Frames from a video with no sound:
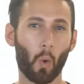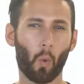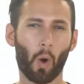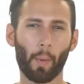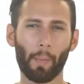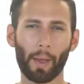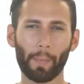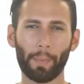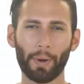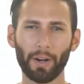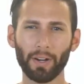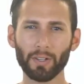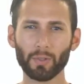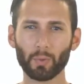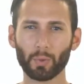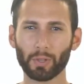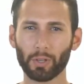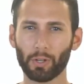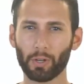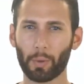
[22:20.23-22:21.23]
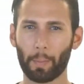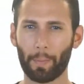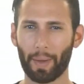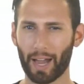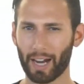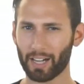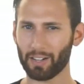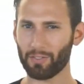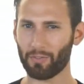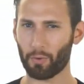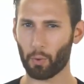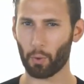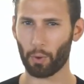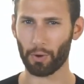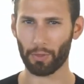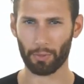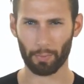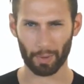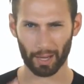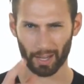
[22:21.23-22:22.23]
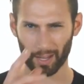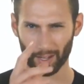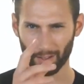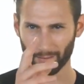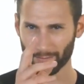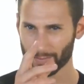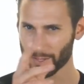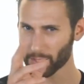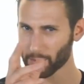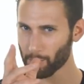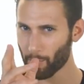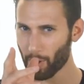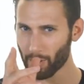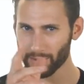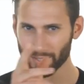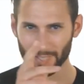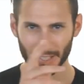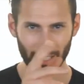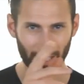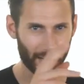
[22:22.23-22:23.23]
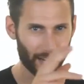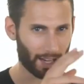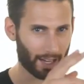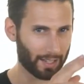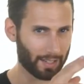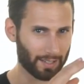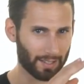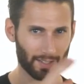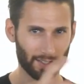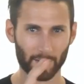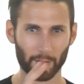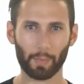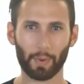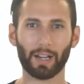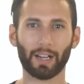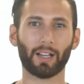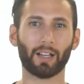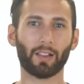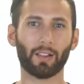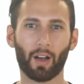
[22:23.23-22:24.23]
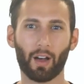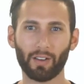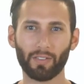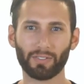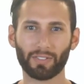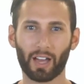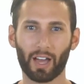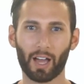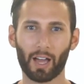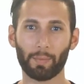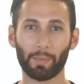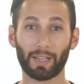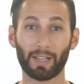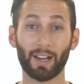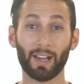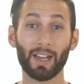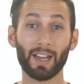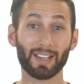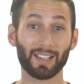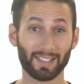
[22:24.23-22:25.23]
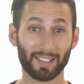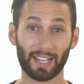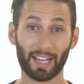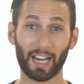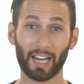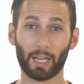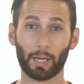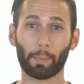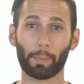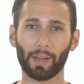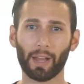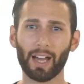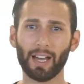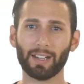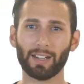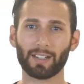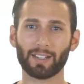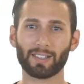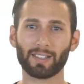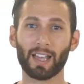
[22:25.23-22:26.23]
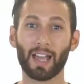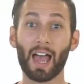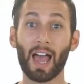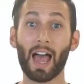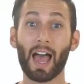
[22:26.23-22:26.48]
While my parents would look back and forth, making small saccades and spending a lot of time in saccadic blindness,